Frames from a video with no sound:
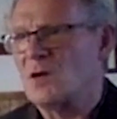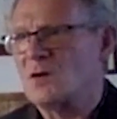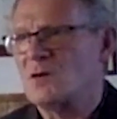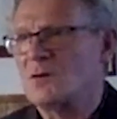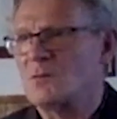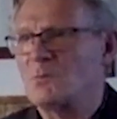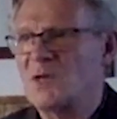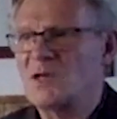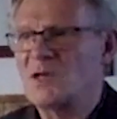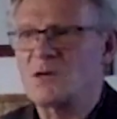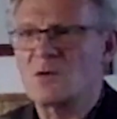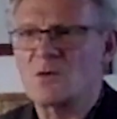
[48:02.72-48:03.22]

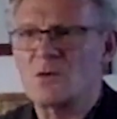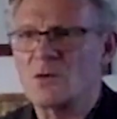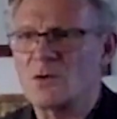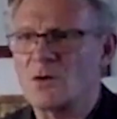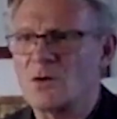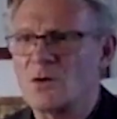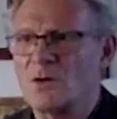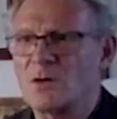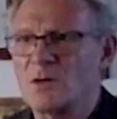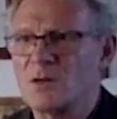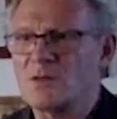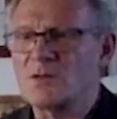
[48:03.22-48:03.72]
own medical
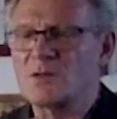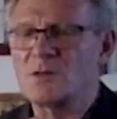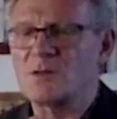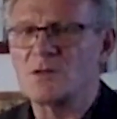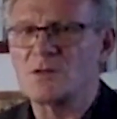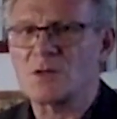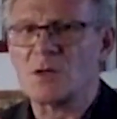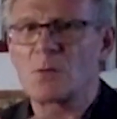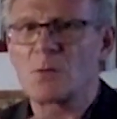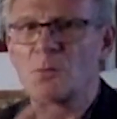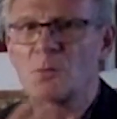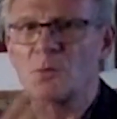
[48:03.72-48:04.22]
colleagues
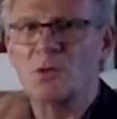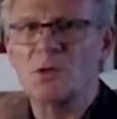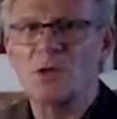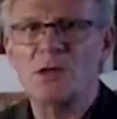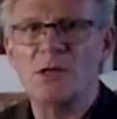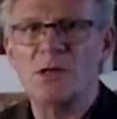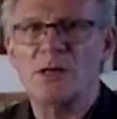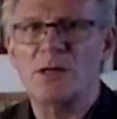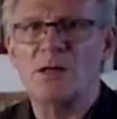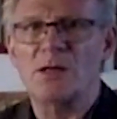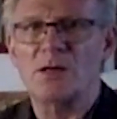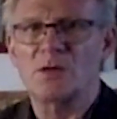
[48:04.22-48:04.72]
just
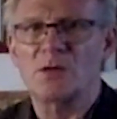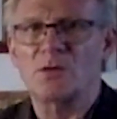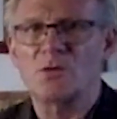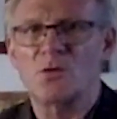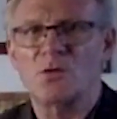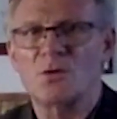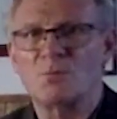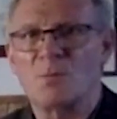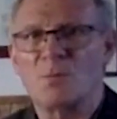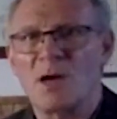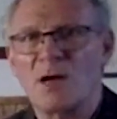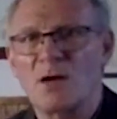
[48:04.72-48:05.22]
completely
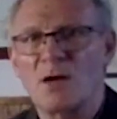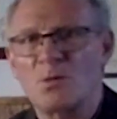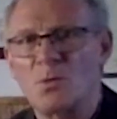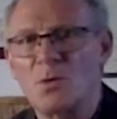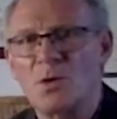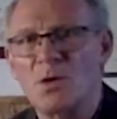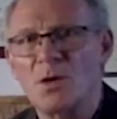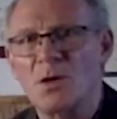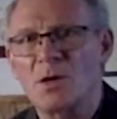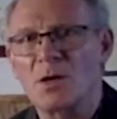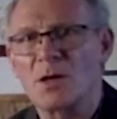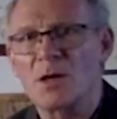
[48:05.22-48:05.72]
ignored my
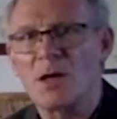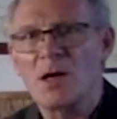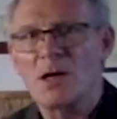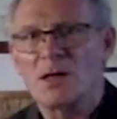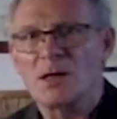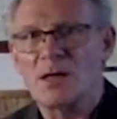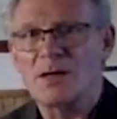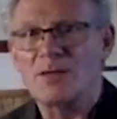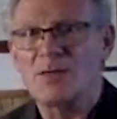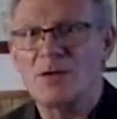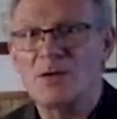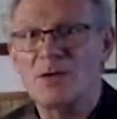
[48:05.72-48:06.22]
work.
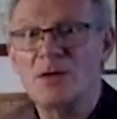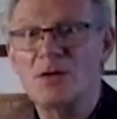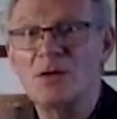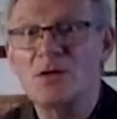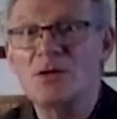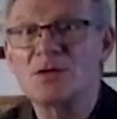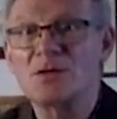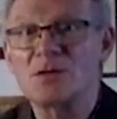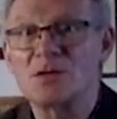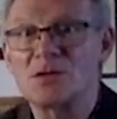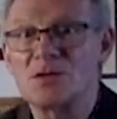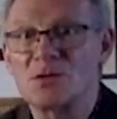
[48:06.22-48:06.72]
Like the
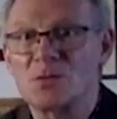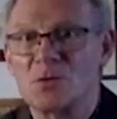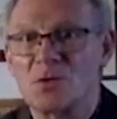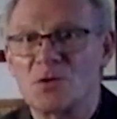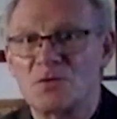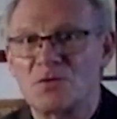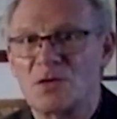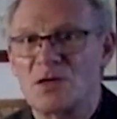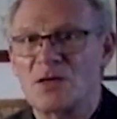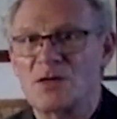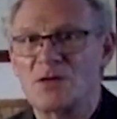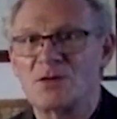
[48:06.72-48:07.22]
nurses were
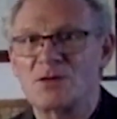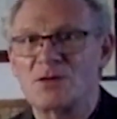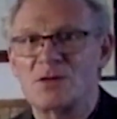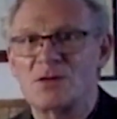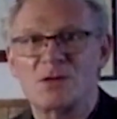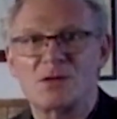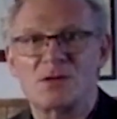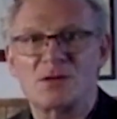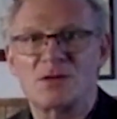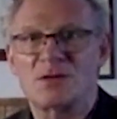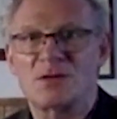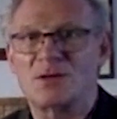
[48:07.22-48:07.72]
really
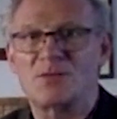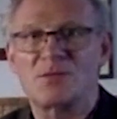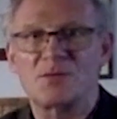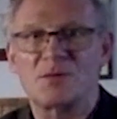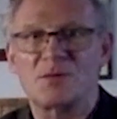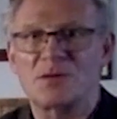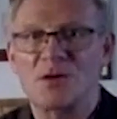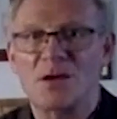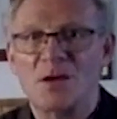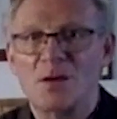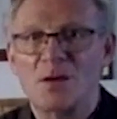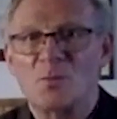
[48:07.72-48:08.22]
interested in
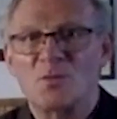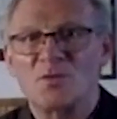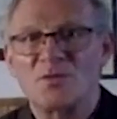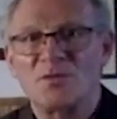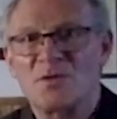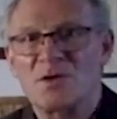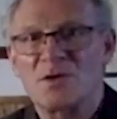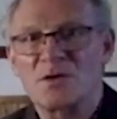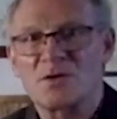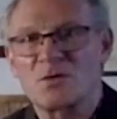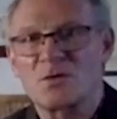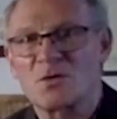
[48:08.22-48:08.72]
different
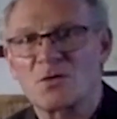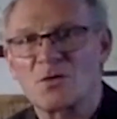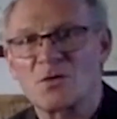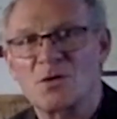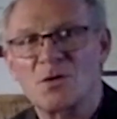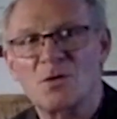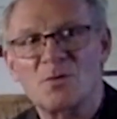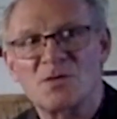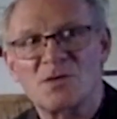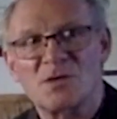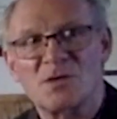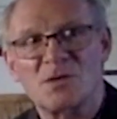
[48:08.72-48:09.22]
professional
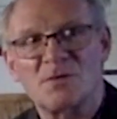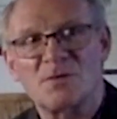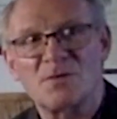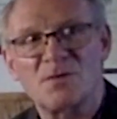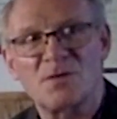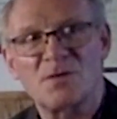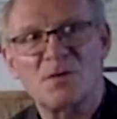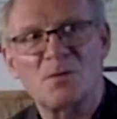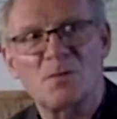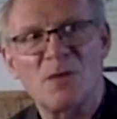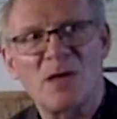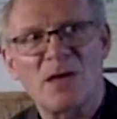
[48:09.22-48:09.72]
groups, and
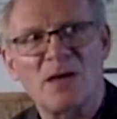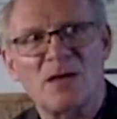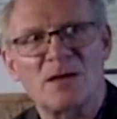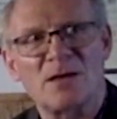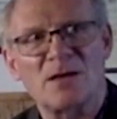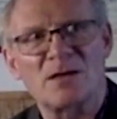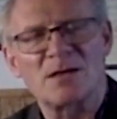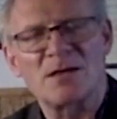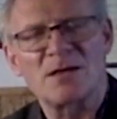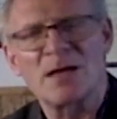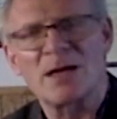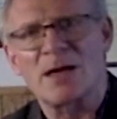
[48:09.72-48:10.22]
for about
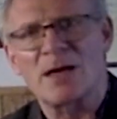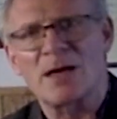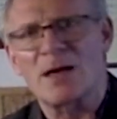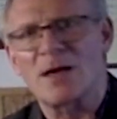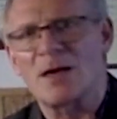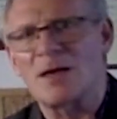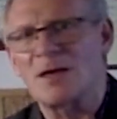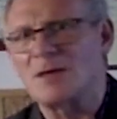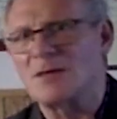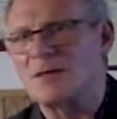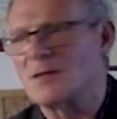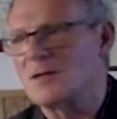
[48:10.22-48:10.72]
a
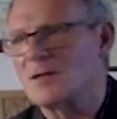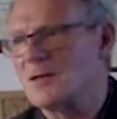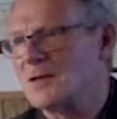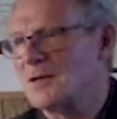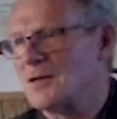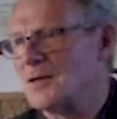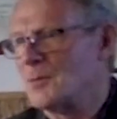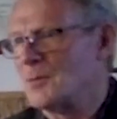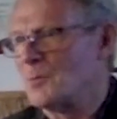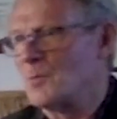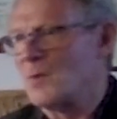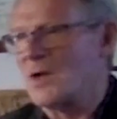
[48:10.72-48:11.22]
decade,
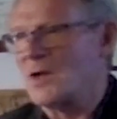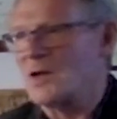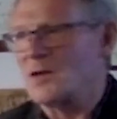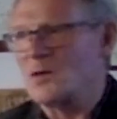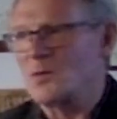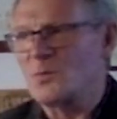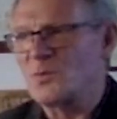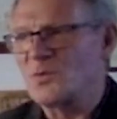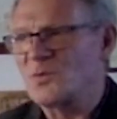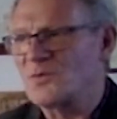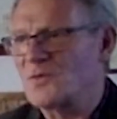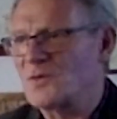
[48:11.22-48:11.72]
my
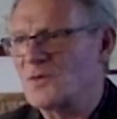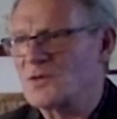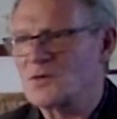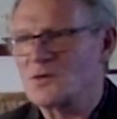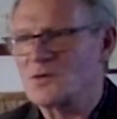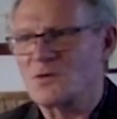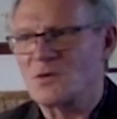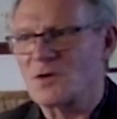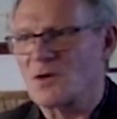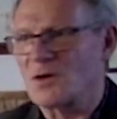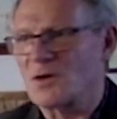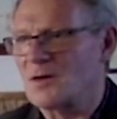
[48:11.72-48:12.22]
own
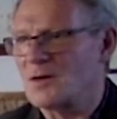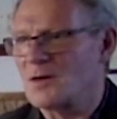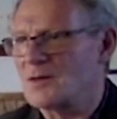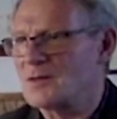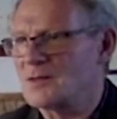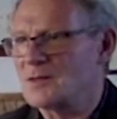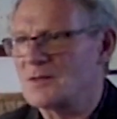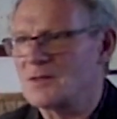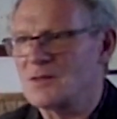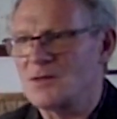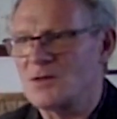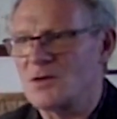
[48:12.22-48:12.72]
professional
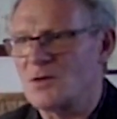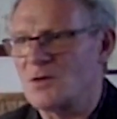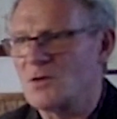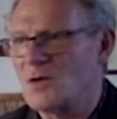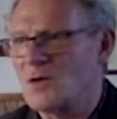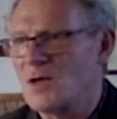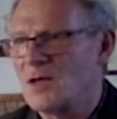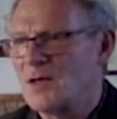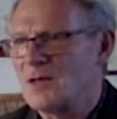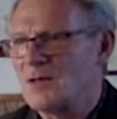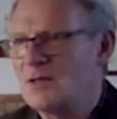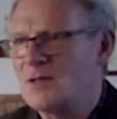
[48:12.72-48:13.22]
colleagues,
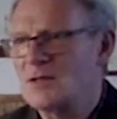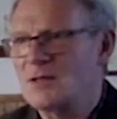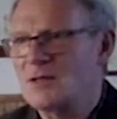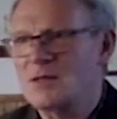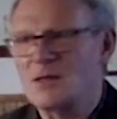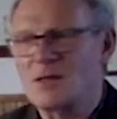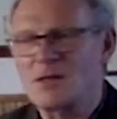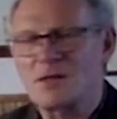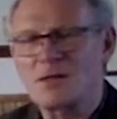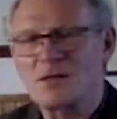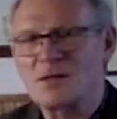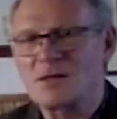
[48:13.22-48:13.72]
didn't
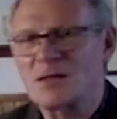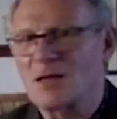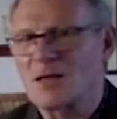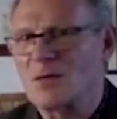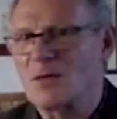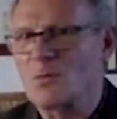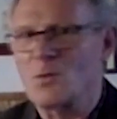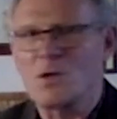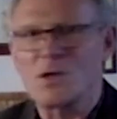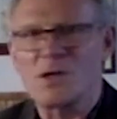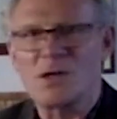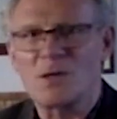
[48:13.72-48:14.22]

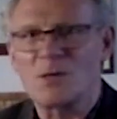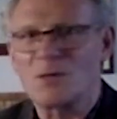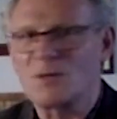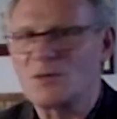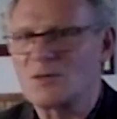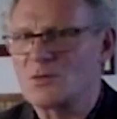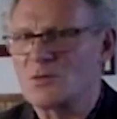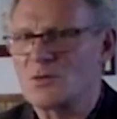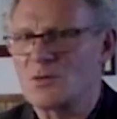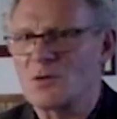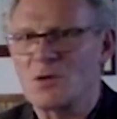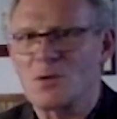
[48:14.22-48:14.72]
understand what I
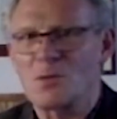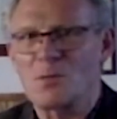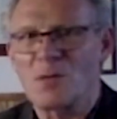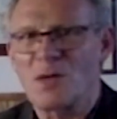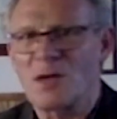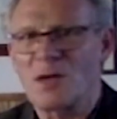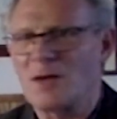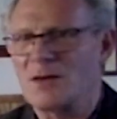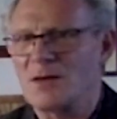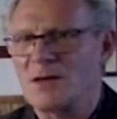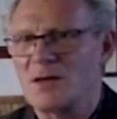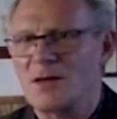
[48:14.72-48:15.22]
was talking
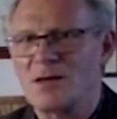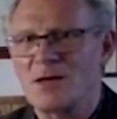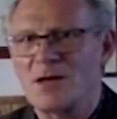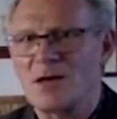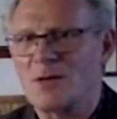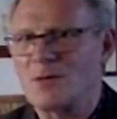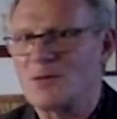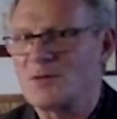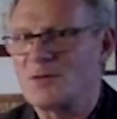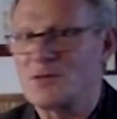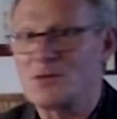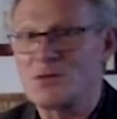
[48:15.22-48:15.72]
about, and I
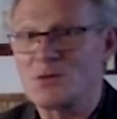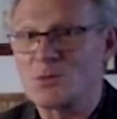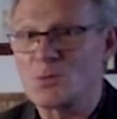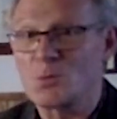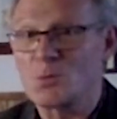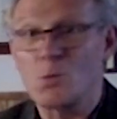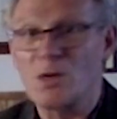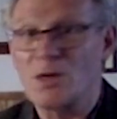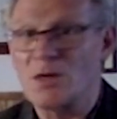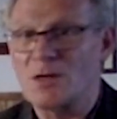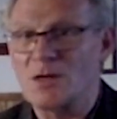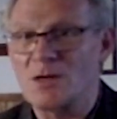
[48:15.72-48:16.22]
was just
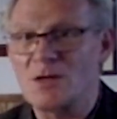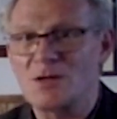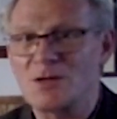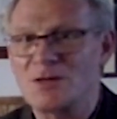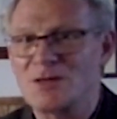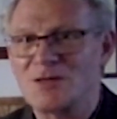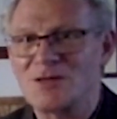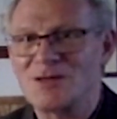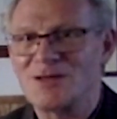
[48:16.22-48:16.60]
weird,